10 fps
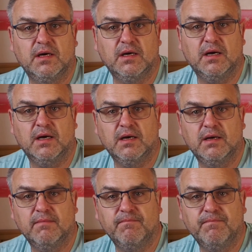
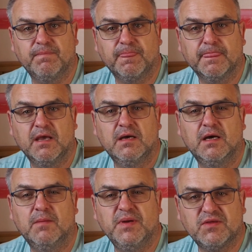
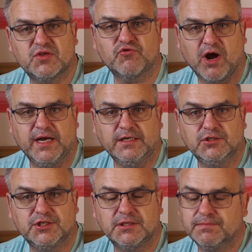a bit
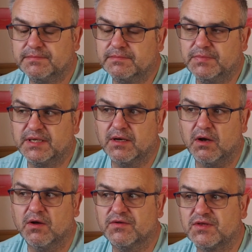strange
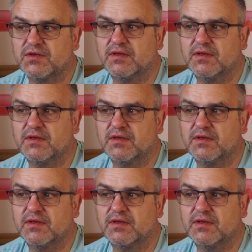because